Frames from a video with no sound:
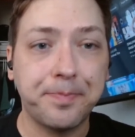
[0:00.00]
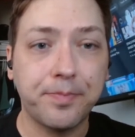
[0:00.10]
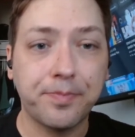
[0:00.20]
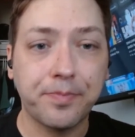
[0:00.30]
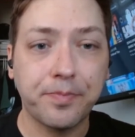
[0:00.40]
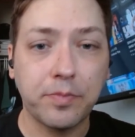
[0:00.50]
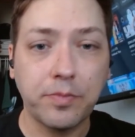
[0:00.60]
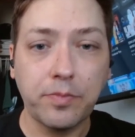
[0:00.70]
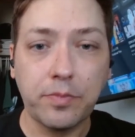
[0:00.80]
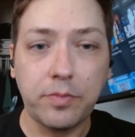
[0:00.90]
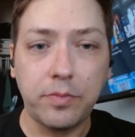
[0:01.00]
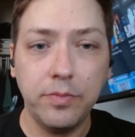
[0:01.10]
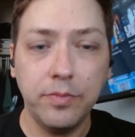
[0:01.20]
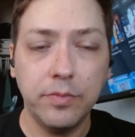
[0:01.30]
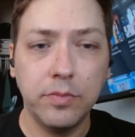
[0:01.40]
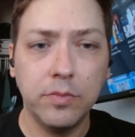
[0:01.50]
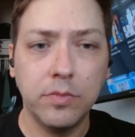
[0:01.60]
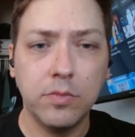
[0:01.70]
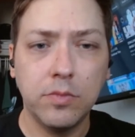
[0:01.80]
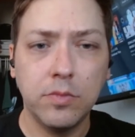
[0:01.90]

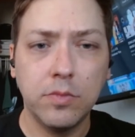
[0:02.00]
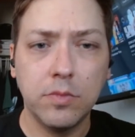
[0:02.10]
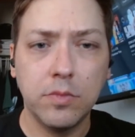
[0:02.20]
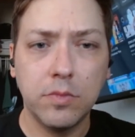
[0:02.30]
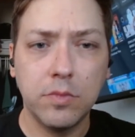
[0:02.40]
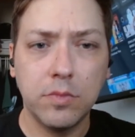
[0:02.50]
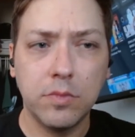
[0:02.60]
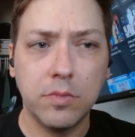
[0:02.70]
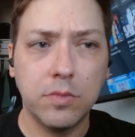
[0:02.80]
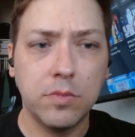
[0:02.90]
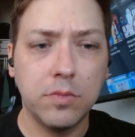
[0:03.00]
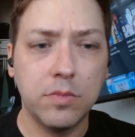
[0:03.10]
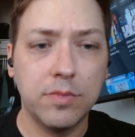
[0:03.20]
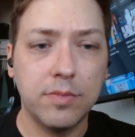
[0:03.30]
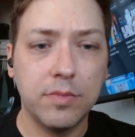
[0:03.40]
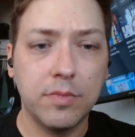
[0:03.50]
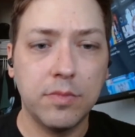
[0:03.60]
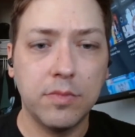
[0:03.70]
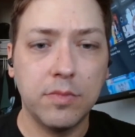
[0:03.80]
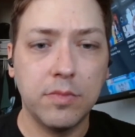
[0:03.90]

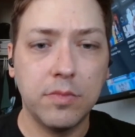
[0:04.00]
(no one is talking)